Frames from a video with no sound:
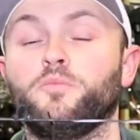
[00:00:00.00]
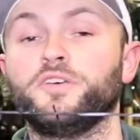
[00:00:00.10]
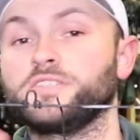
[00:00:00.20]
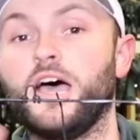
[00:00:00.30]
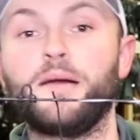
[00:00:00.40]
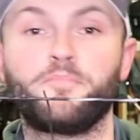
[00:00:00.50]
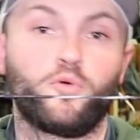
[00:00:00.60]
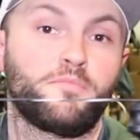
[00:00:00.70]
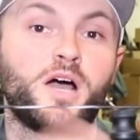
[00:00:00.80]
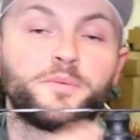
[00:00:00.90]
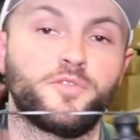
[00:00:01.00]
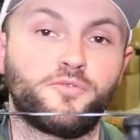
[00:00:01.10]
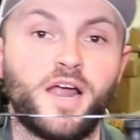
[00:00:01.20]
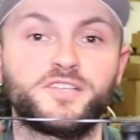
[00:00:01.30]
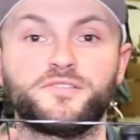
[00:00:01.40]
the top or bottom of
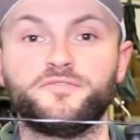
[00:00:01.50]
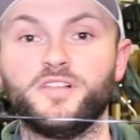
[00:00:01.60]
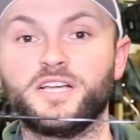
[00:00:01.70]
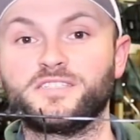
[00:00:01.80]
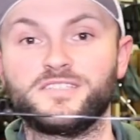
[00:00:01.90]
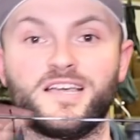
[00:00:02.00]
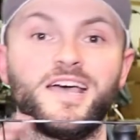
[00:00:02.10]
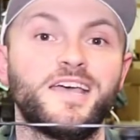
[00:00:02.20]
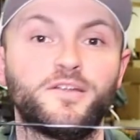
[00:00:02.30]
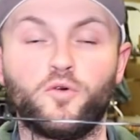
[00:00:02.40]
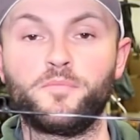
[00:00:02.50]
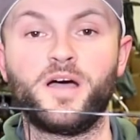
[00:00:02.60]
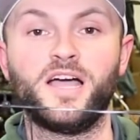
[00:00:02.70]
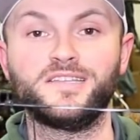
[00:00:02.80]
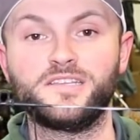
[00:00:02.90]
the riser flexes ahead or
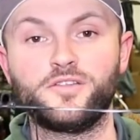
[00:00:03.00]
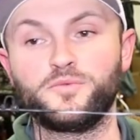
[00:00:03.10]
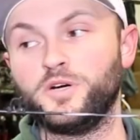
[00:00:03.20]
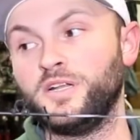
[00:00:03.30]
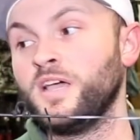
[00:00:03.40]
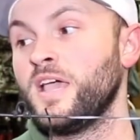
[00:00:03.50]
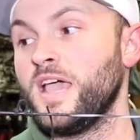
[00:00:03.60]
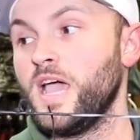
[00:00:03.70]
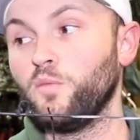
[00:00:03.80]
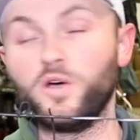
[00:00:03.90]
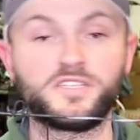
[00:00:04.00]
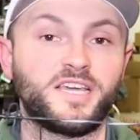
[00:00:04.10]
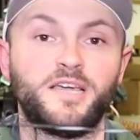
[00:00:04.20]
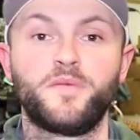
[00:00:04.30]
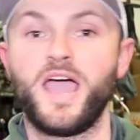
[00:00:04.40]
behind the other one, and one
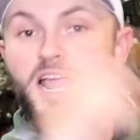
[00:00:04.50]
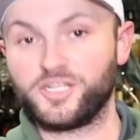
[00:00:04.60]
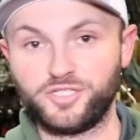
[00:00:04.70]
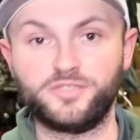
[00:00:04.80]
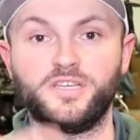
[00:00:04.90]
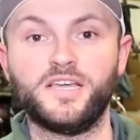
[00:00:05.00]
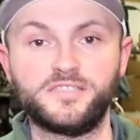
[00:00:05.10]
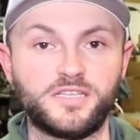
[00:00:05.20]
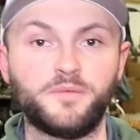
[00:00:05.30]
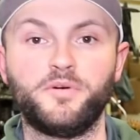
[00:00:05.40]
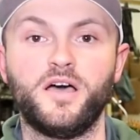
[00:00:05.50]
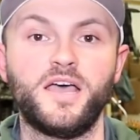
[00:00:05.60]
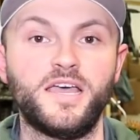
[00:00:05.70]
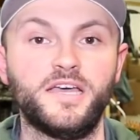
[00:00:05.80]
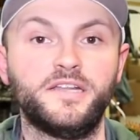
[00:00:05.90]
cam actually ends up
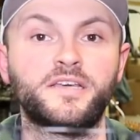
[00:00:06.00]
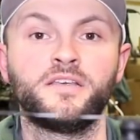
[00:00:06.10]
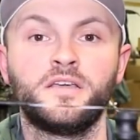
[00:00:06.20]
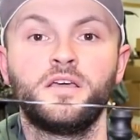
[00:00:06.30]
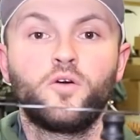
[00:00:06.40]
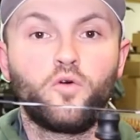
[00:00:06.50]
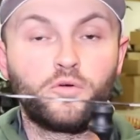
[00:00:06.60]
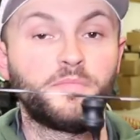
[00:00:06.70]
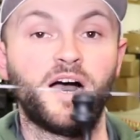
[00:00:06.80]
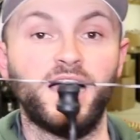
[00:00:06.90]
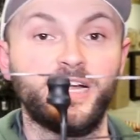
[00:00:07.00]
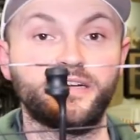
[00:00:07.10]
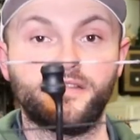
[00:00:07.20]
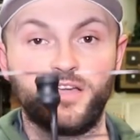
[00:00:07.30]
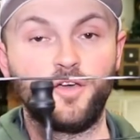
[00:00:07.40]
ahead or
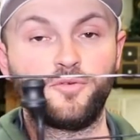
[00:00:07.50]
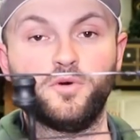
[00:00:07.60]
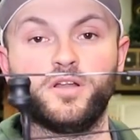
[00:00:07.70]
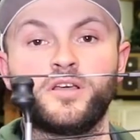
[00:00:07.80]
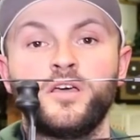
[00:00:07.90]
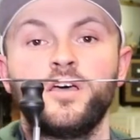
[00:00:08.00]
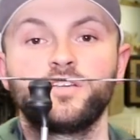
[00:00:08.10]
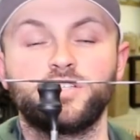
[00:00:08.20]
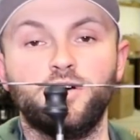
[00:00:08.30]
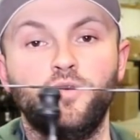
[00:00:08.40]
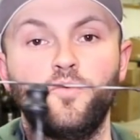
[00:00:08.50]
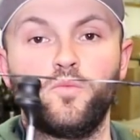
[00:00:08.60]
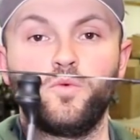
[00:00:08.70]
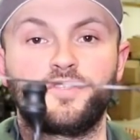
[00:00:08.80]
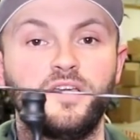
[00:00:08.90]
behind the other one. So
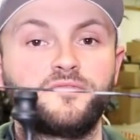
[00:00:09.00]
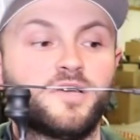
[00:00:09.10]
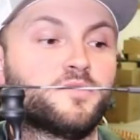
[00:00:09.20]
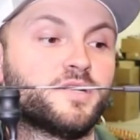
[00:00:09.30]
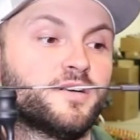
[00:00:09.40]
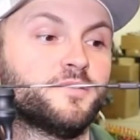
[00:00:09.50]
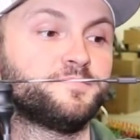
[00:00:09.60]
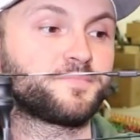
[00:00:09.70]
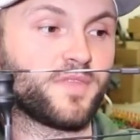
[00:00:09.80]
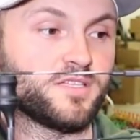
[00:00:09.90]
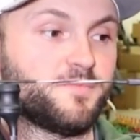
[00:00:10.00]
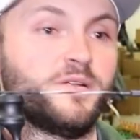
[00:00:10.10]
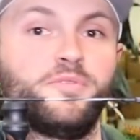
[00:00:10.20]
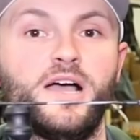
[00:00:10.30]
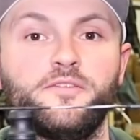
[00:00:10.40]
what they've done here is
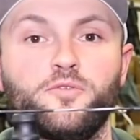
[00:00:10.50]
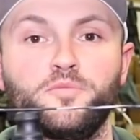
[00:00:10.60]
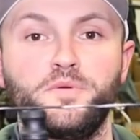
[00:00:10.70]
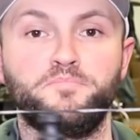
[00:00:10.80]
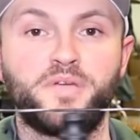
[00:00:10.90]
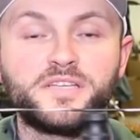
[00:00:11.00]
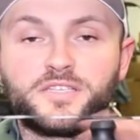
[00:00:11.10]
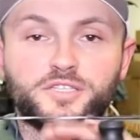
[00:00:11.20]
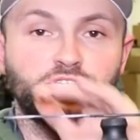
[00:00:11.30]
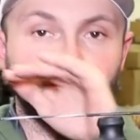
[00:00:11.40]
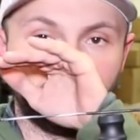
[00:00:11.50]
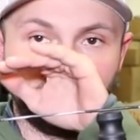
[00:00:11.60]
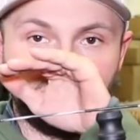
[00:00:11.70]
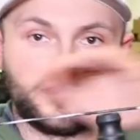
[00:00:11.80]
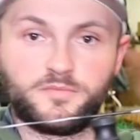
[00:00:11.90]
made a platform that basically shoots